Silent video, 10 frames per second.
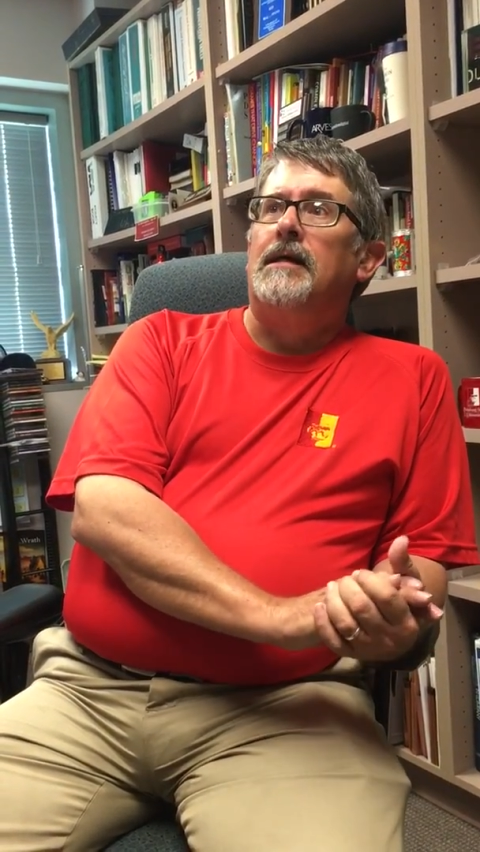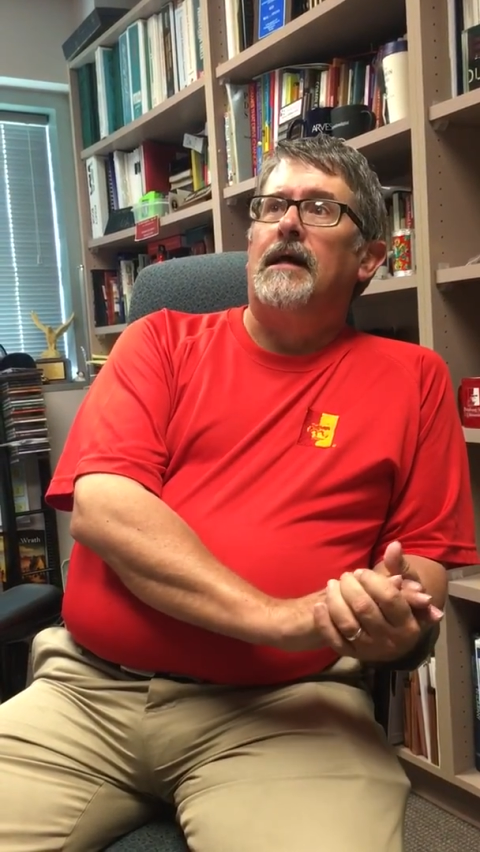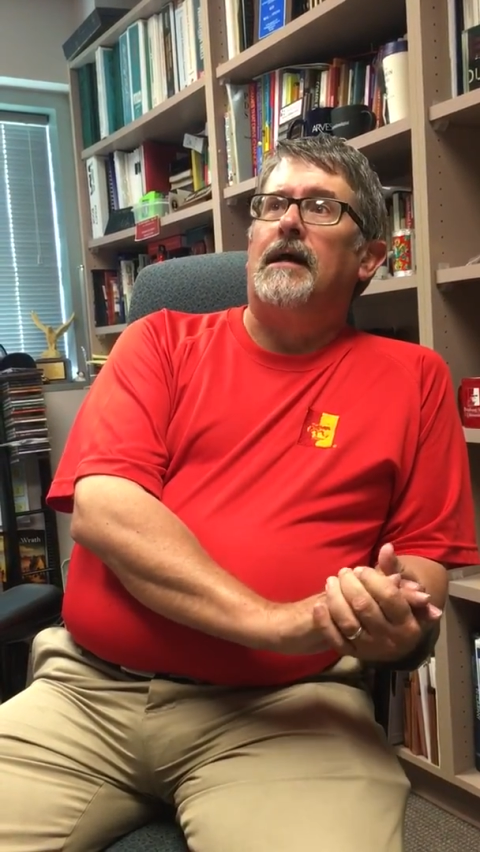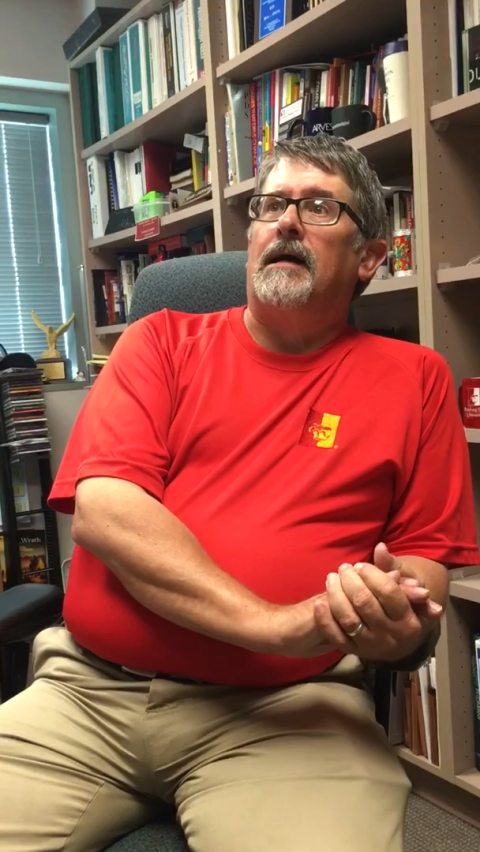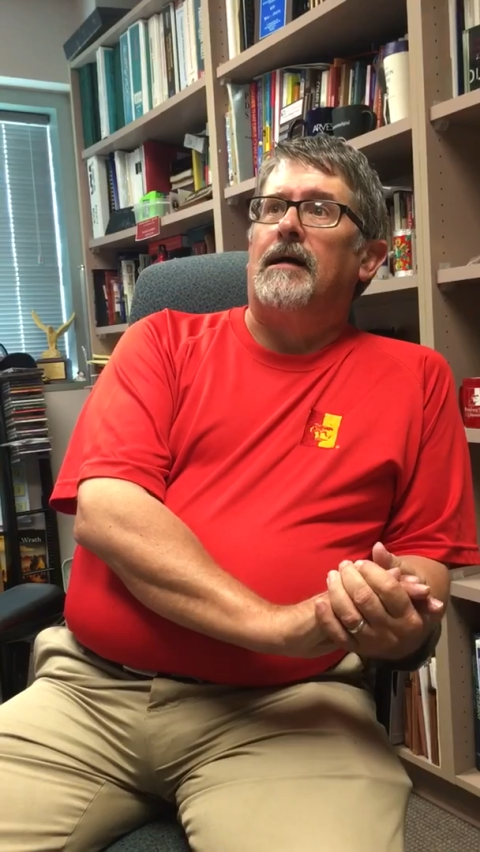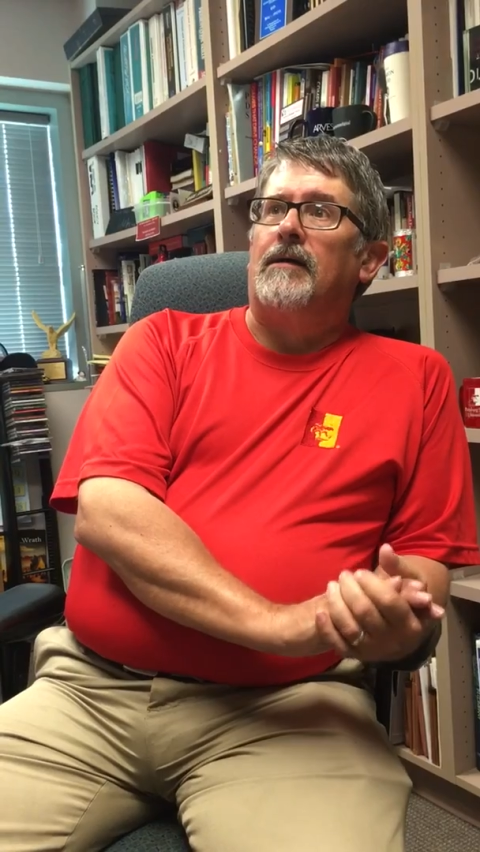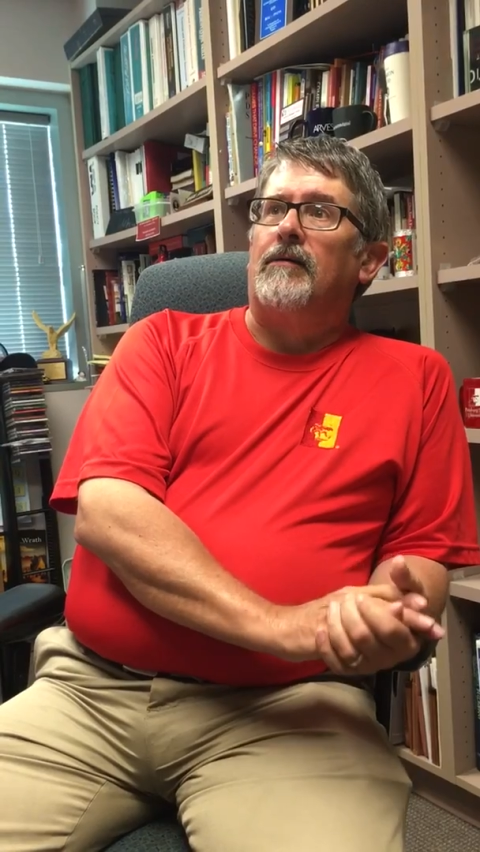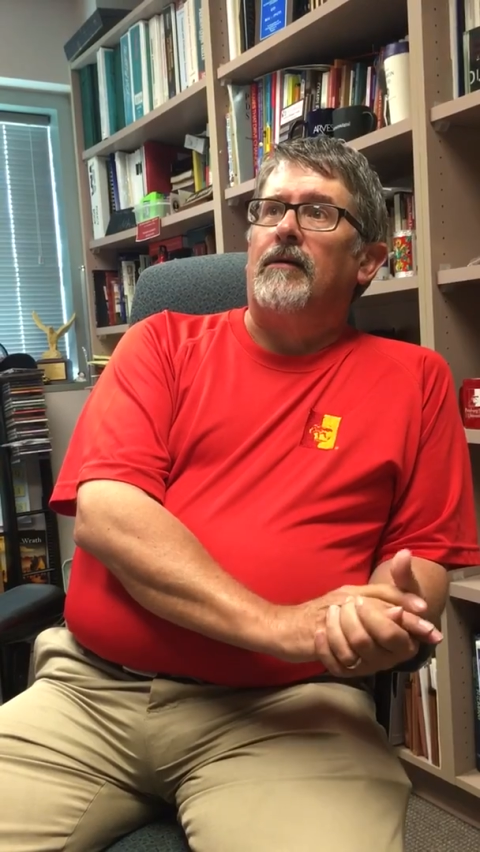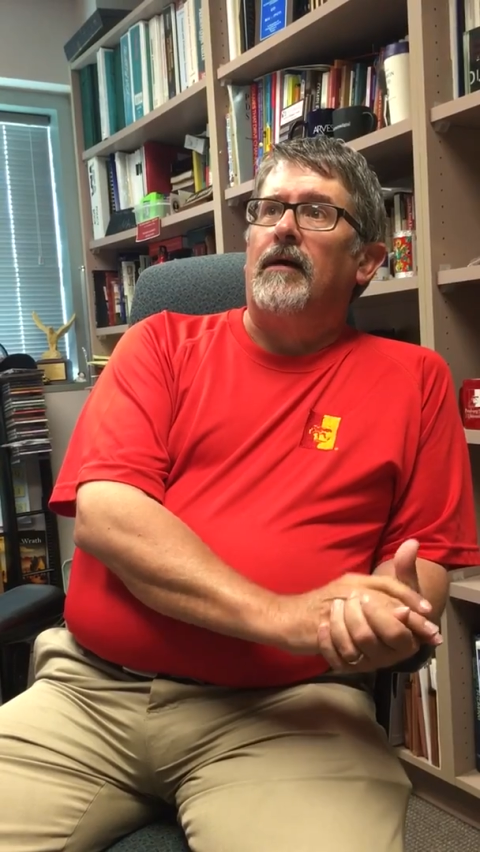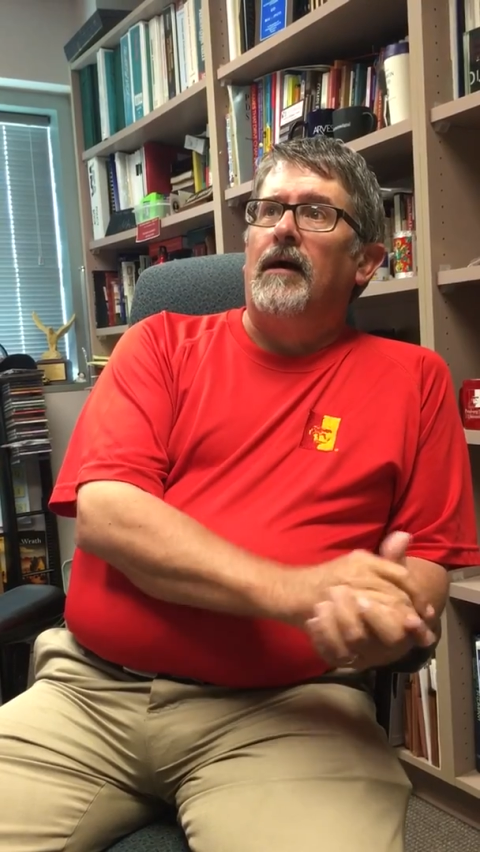
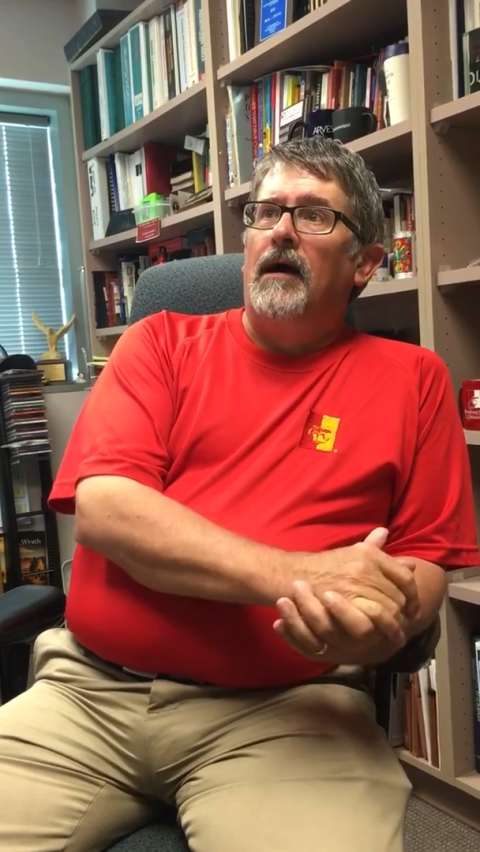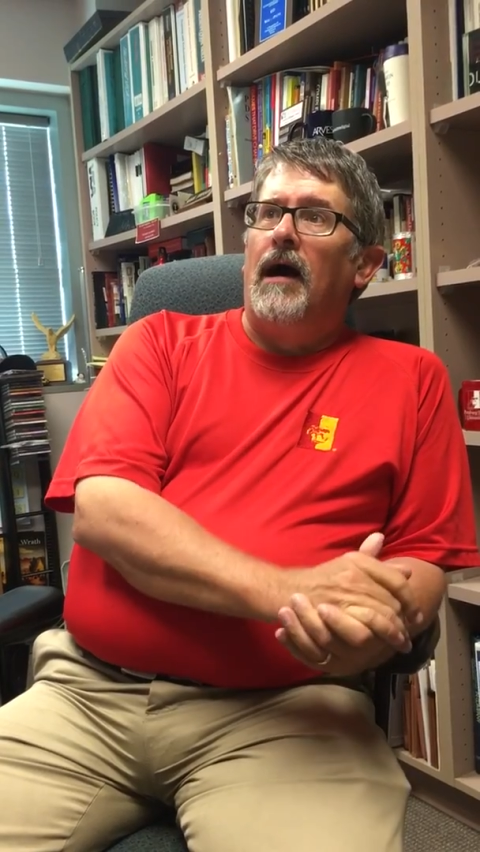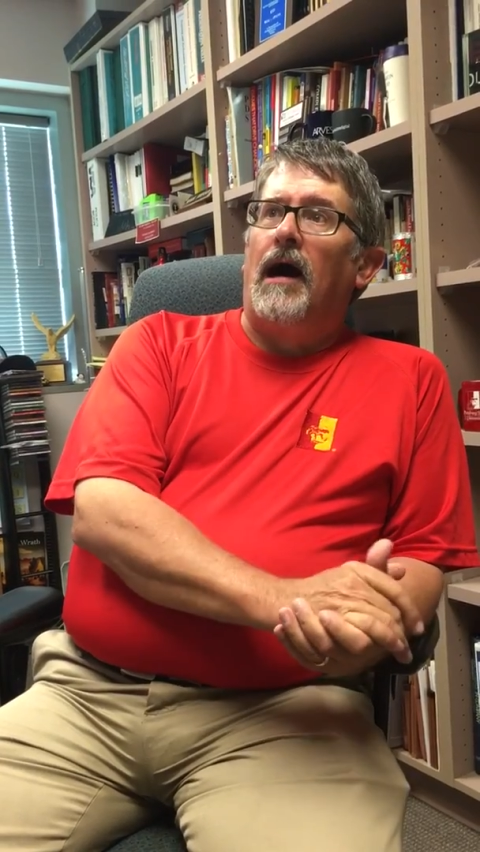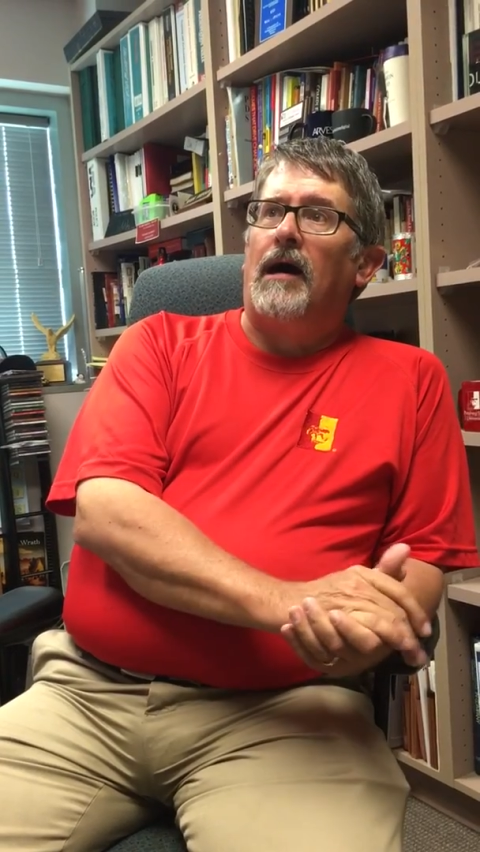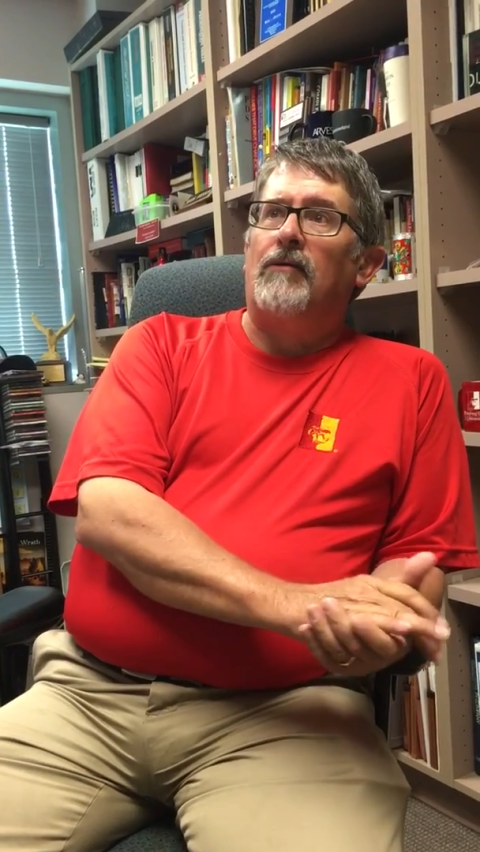I